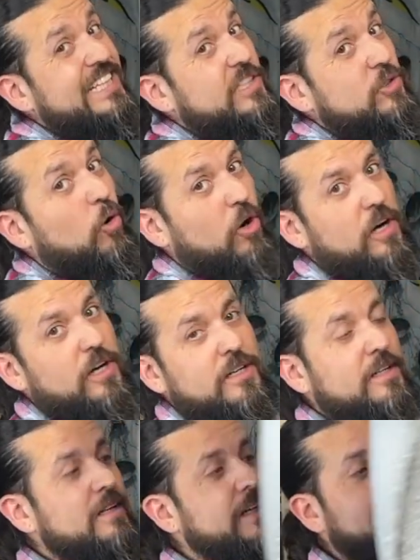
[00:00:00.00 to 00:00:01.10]
the door.
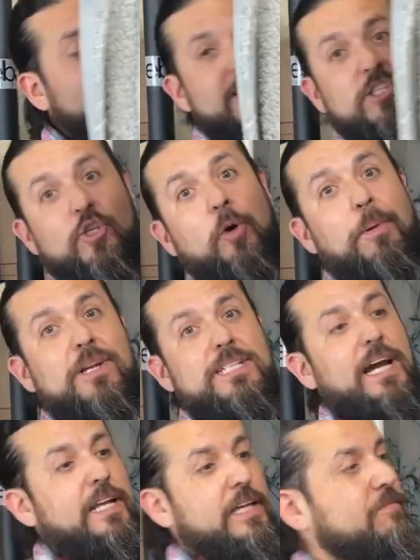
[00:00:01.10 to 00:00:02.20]
It's super
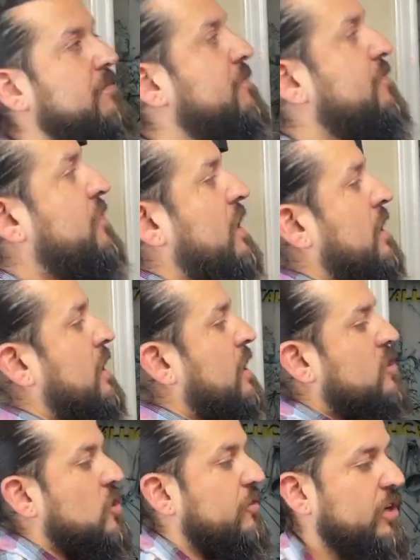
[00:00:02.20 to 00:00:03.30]
tiny.
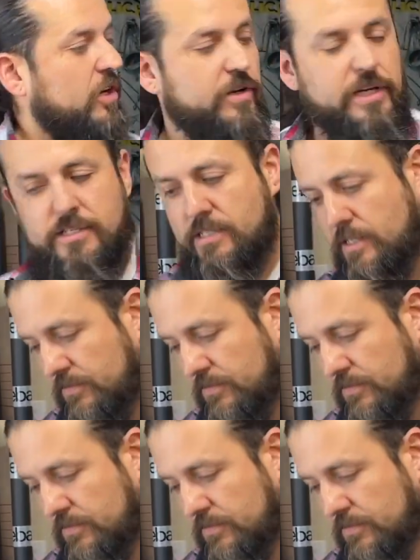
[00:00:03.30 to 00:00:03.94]
So if you notice,